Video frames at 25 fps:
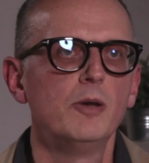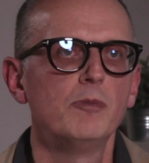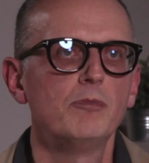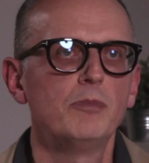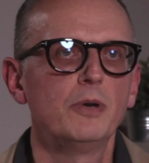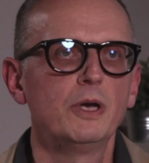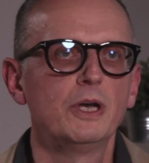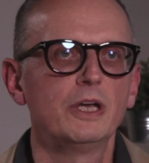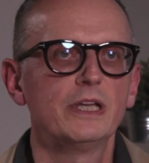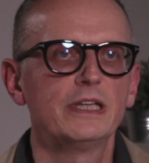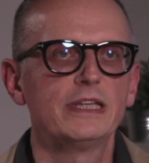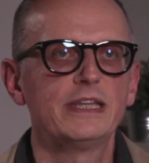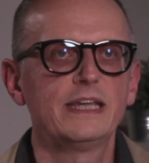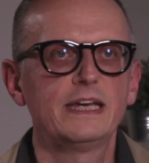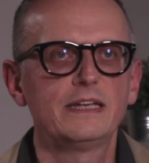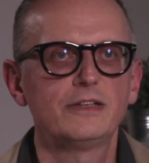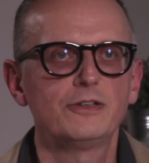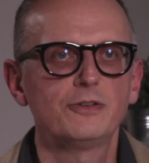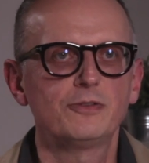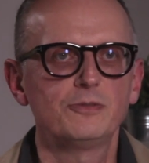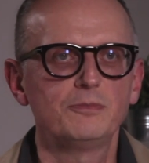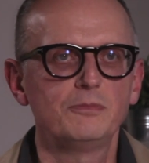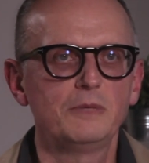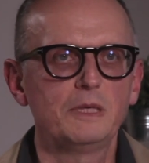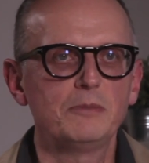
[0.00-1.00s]
But that
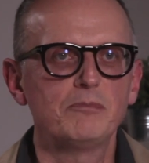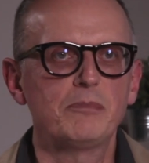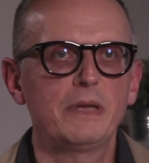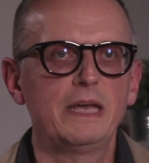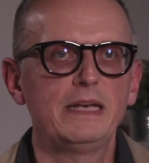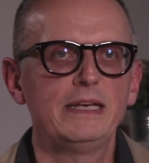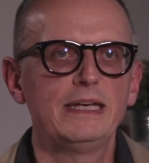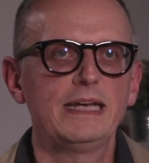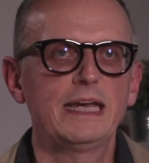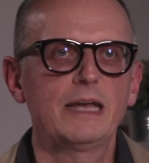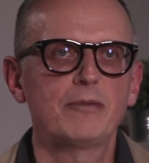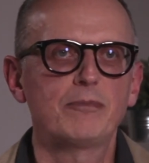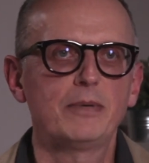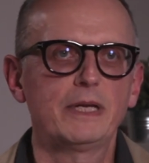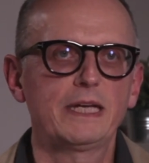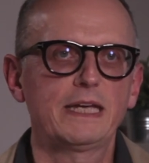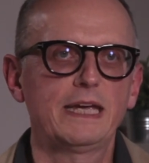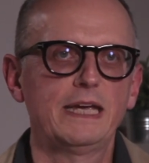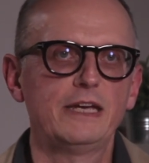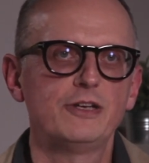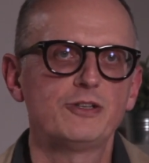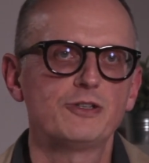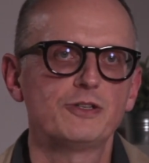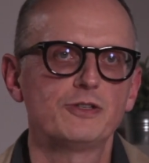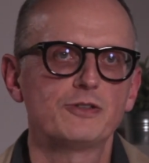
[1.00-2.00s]
doesn't mean pending
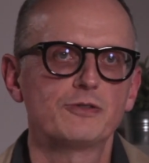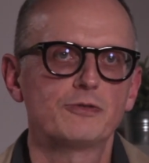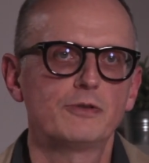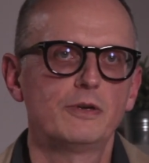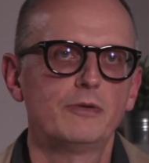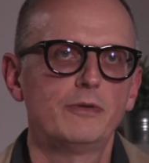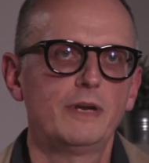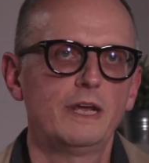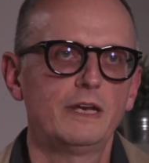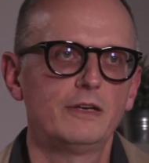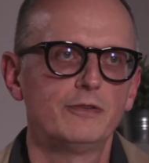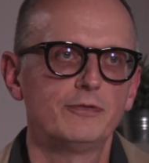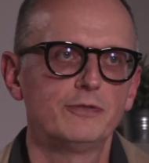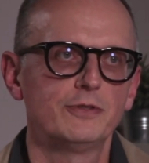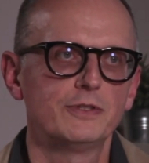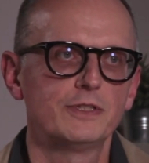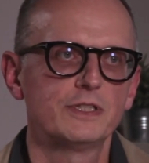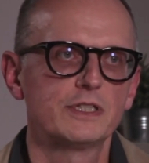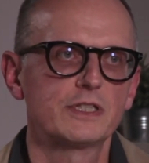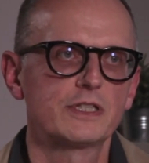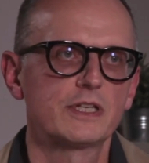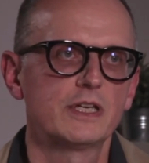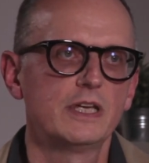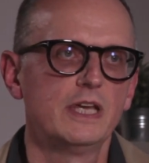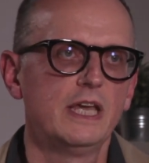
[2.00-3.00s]
applications are
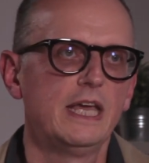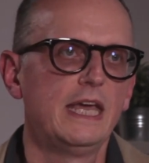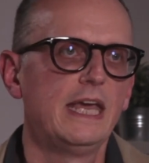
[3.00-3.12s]
irrelevant.